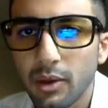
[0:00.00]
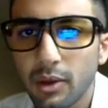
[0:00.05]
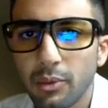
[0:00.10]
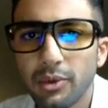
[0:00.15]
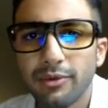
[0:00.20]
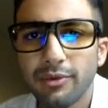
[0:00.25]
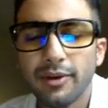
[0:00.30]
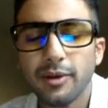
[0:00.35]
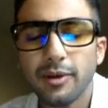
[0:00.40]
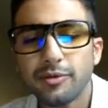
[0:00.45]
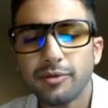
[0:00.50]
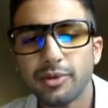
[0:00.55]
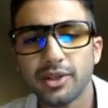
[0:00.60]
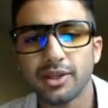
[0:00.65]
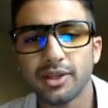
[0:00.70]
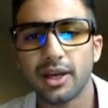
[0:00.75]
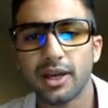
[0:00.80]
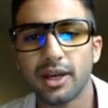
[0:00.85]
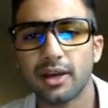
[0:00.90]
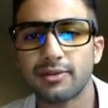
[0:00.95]
with Facebook
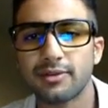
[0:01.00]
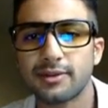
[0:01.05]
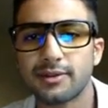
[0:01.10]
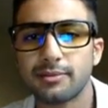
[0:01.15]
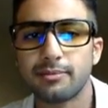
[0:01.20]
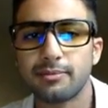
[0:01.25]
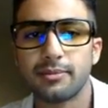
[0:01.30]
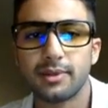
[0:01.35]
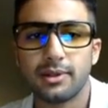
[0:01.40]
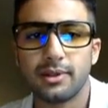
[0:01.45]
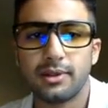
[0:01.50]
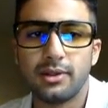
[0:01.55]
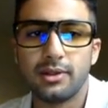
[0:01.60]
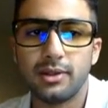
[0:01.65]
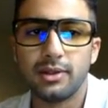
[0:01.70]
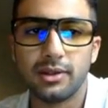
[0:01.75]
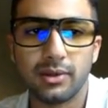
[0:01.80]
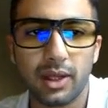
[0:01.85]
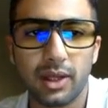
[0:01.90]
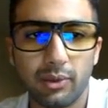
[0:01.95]
you have to,
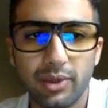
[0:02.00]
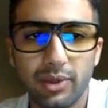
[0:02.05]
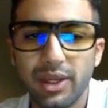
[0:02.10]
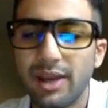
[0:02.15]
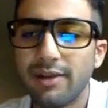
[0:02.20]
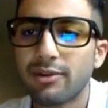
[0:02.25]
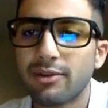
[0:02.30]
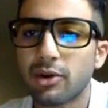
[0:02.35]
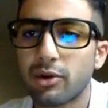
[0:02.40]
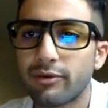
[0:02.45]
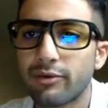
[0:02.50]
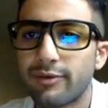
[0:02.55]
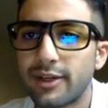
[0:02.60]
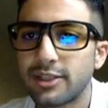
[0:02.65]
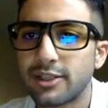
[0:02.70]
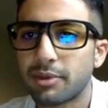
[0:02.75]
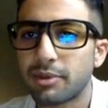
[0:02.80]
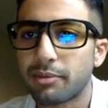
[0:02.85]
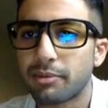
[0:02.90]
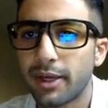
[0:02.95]
like, when you have your own
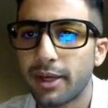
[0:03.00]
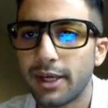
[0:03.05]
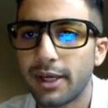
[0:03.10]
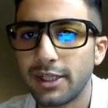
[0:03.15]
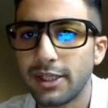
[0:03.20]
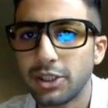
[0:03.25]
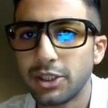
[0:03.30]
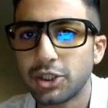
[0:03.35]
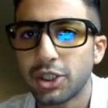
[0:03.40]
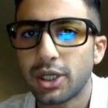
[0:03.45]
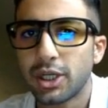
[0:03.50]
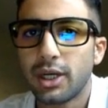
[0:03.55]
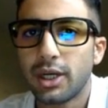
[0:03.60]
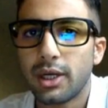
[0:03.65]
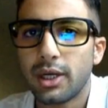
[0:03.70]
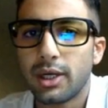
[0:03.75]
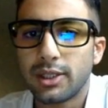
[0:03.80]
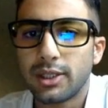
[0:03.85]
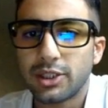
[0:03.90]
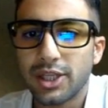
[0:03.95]
Facebook page,
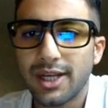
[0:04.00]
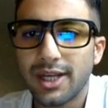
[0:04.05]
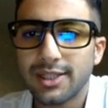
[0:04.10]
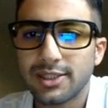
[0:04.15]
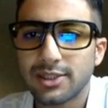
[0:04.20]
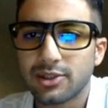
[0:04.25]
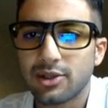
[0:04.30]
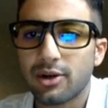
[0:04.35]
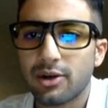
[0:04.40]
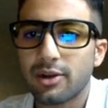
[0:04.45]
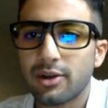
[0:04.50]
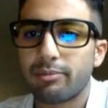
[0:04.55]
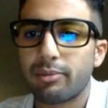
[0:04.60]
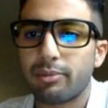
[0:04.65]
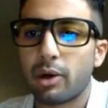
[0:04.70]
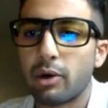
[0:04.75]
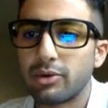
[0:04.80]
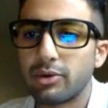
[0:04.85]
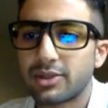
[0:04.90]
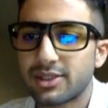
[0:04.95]
chances are the
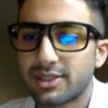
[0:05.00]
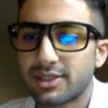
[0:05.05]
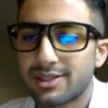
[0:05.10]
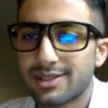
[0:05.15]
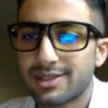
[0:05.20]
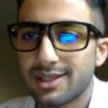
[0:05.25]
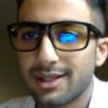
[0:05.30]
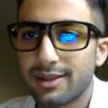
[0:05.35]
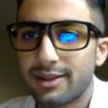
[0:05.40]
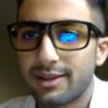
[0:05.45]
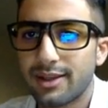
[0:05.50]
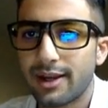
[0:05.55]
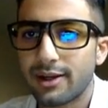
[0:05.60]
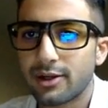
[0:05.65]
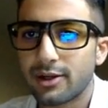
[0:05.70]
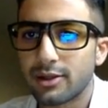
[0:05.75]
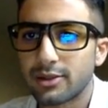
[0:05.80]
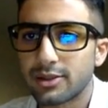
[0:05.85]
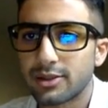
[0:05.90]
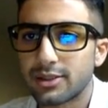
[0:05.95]
posts that
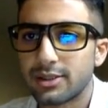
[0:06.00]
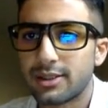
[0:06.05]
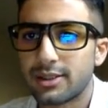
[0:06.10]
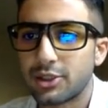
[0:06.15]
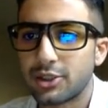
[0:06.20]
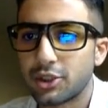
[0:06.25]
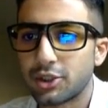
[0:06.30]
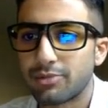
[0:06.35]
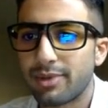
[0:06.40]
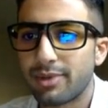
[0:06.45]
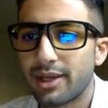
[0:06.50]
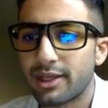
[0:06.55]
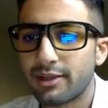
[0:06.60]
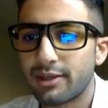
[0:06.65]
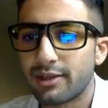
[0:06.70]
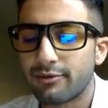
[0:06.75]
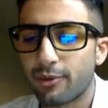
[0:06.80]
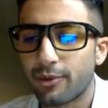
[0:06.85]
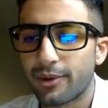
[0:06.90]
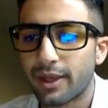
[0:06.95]
you're
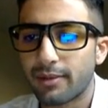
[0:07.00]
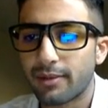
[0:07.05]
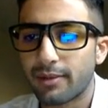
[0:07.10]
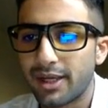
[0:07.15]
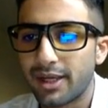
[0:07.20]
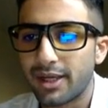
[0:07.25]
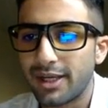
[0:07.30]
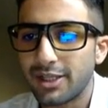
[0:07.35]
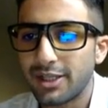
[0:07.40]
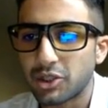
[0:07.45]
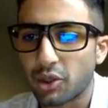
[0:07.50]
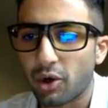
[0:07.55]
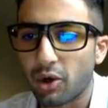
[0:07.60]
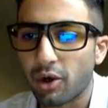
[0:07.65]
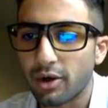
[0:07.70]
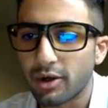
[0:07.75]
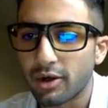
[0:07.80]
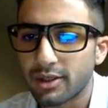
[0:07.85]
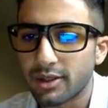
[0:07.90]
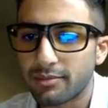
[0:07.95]
making for that page
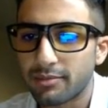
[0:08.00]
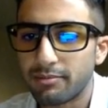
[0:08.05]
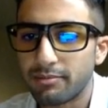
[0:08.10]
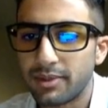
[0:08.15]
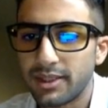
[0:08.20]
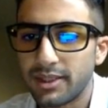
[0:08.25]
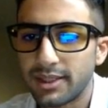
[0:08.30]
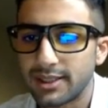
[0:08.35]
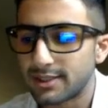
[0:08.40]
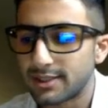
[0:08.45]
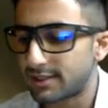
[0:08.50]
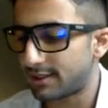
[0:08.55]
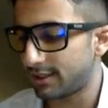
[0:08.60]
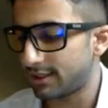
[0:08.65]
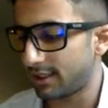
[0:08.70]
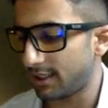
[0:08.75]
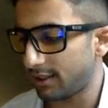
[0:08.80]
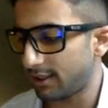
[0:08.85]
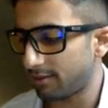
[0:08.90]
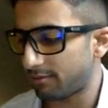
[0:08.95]
aren't being
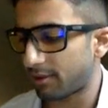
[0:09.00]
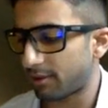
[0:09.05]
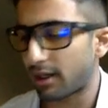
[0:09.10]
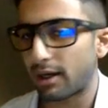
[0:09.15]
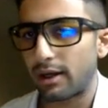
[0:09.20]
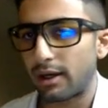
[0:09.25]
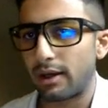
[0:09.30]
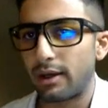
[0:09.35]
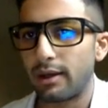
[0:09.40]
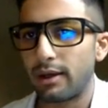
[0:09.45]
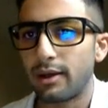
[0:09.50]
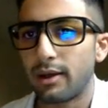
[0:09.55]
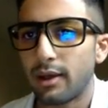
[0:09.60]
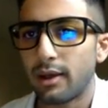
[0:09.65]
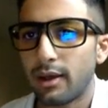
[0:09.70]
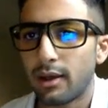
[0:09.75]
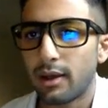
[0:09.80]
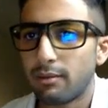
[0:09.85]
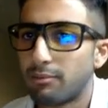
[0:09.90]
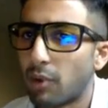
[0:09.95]
seen by
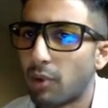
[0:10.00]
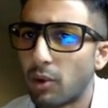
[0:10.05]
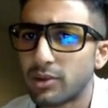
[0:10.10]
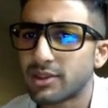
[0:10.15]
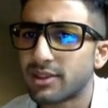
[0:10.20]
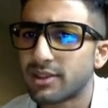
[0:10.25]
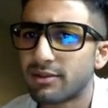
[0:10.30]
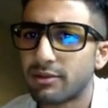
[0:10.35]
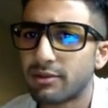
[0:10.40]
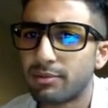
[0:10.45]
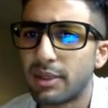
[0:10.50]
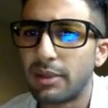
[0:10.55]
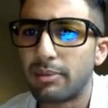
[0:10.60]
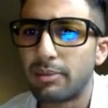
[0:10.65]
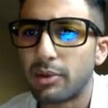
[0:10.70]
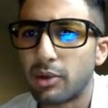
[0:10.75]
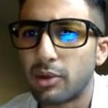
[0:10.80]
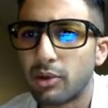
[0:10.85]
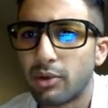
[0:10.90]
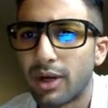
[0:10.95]
most of the
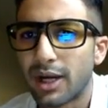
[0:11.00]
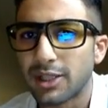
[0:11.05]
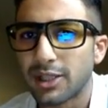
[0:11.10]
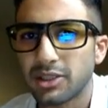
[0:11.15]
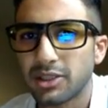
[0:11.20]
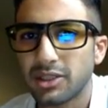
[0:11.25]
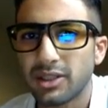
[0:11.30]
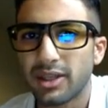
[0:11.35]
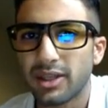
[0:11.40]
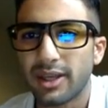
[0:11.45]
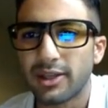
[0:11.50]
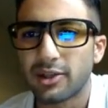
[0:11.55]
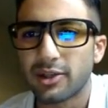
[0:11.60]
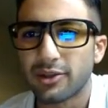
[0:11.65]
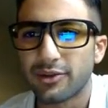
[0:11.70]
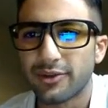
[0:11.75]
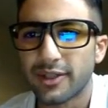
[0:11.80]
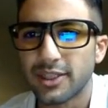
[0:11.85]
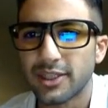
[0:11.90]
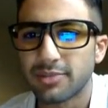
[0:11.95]
people who actually like
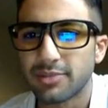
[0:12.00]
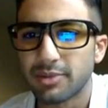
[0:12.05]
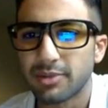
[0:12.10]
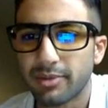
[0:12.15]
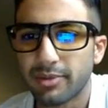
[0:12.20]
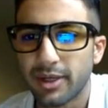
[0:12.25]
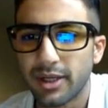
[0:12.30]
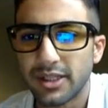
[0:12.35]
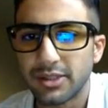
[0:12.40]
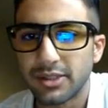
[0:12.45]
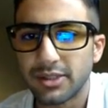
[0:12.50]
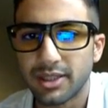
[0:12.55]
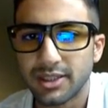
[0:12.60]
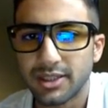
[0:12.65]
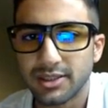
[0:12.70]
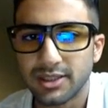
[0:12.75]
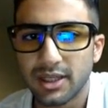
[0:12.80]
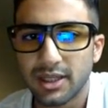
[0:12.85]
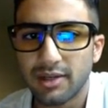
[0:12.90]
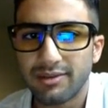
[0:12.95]
your Facebook page,
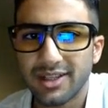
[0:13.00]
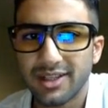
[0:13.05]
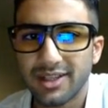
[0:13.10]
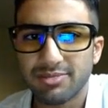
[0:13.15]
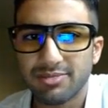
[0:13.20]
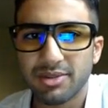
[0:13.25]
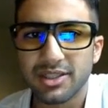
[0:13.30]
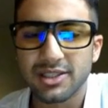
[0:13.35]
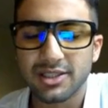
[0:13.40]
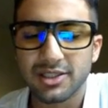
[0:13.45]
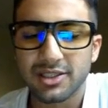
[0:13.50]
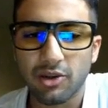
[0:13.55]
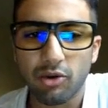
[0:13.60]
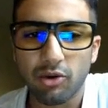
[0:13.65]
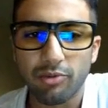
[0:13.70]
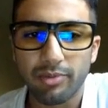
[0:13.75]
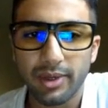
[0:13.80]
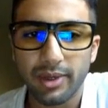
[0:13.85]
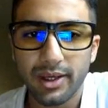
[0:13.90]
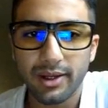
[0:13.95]
because Facebook is
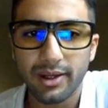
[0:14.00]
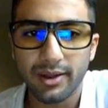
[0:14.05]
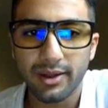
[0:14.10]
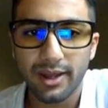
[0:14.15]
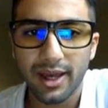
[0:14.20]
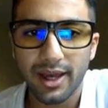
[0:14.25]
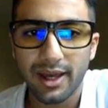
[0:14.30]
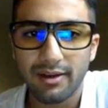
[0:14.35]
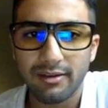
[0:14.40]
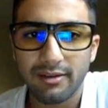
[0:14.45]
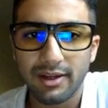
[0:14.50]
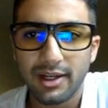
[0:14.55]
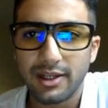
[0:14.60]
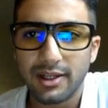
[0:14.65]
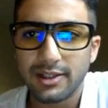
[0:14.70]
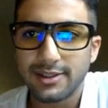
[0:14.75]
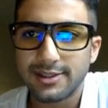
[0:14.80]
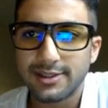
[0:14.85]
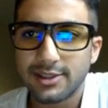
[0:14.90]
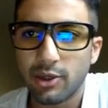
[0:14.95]
so big, they have
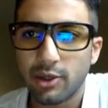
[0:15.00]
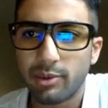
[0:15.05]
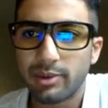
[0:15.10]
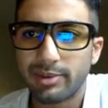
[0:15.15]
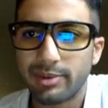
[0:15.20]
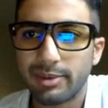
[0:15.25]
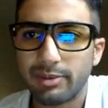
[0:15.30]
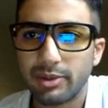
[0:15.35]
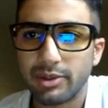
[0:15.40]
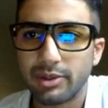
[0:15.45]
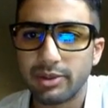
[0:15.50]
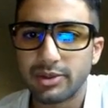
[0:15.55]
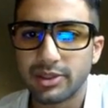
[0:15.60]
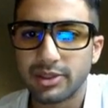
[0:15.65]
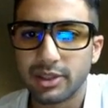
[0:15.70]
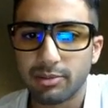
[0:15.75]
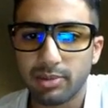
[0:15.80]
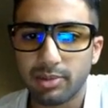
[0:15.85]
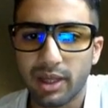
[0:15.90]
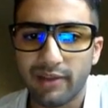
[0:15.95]
so many people using
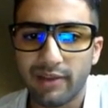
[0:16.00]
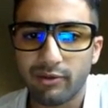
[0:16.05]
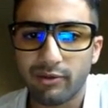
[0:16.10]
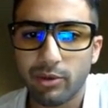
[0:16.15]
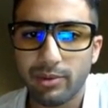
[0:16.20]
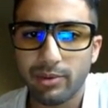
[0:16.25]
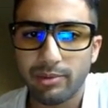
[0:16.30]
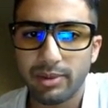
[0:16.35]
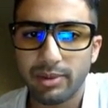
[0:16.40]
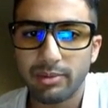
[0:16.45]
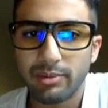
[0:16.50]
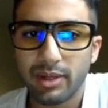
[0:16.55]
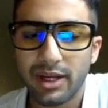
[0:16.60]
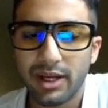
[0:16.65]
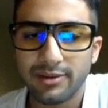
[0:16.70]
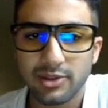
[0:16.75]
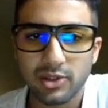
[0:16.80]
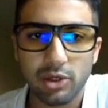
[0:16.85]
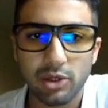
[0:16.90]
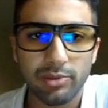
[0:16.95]
their platform, and people
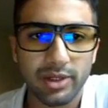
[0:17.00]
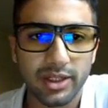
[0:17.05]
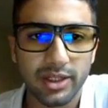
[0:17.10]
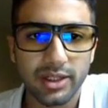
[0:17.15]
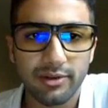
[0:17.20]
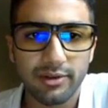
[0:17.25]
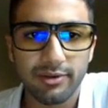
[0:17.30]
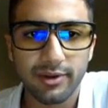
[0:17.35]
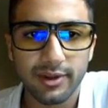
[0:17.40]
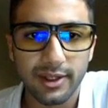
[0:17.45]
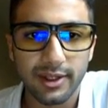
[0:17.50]
have so many different